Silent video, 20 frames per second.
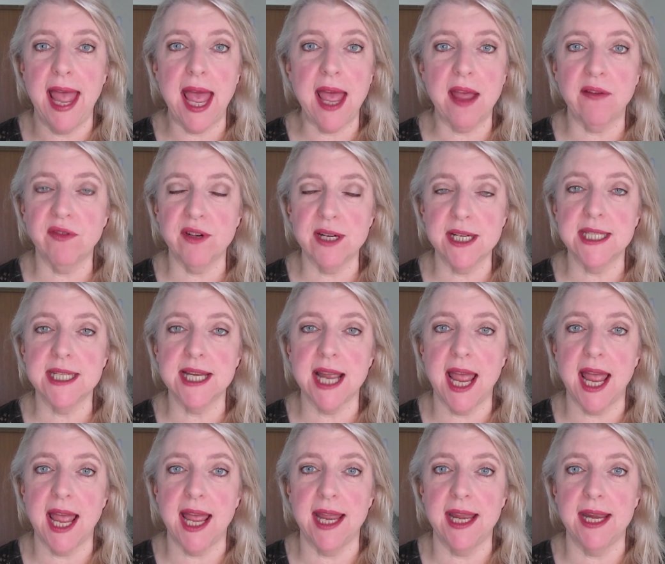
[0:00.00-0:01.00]

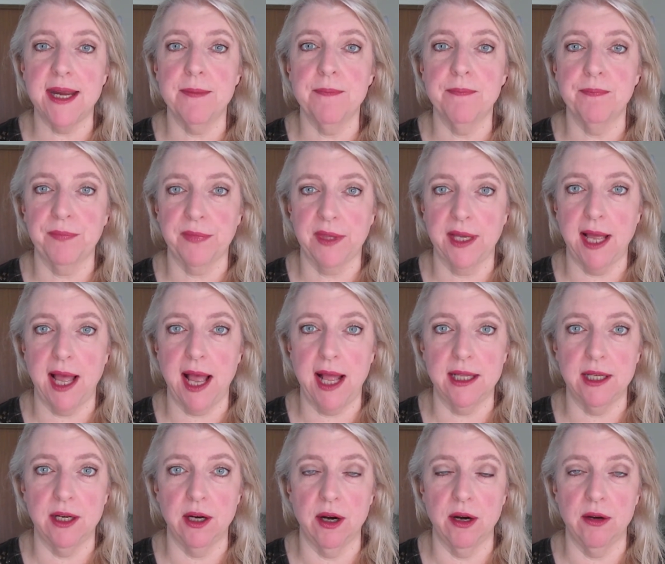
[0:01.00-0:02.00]
everyday
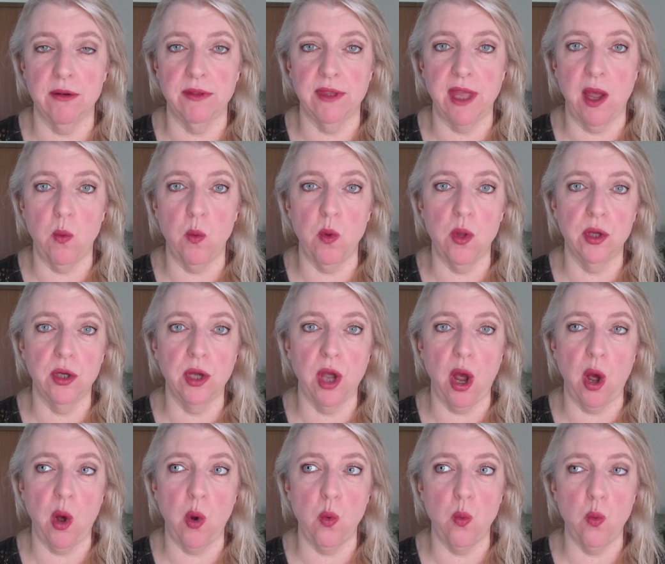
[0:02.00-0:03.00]
color that will
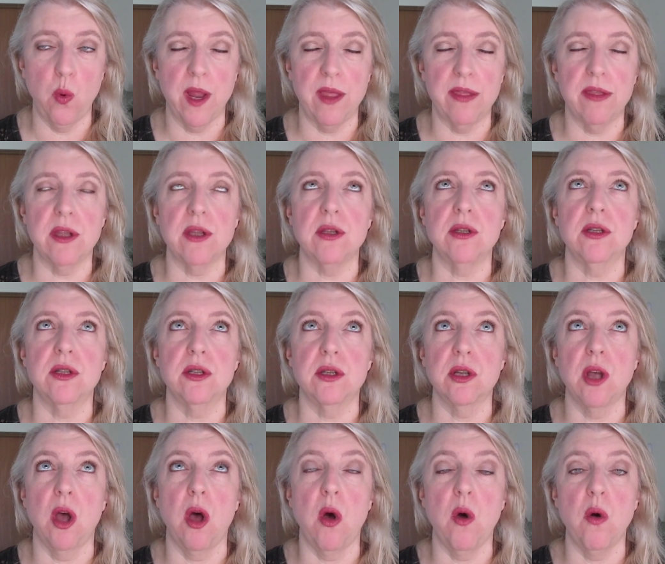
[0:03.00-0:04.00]
go with
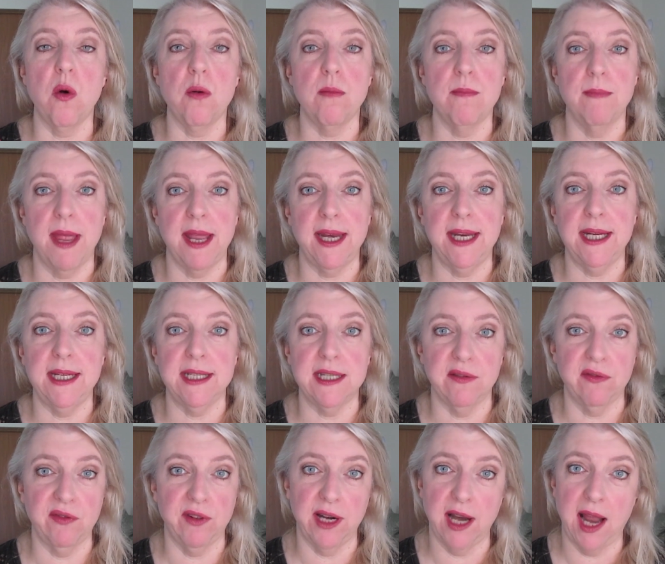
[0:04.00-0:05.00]
so many
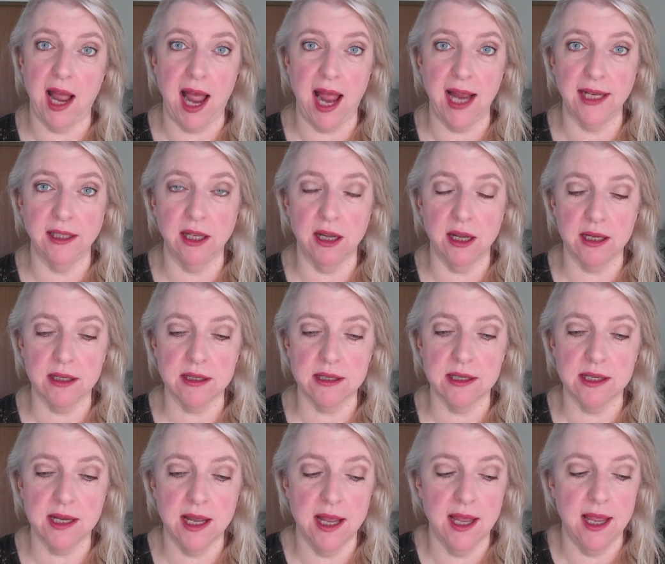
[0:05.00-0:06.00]
different eye
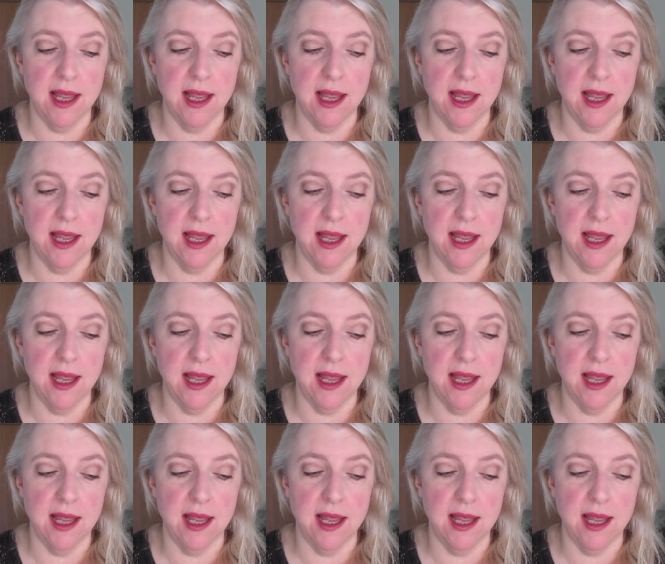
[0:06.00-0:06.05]
looks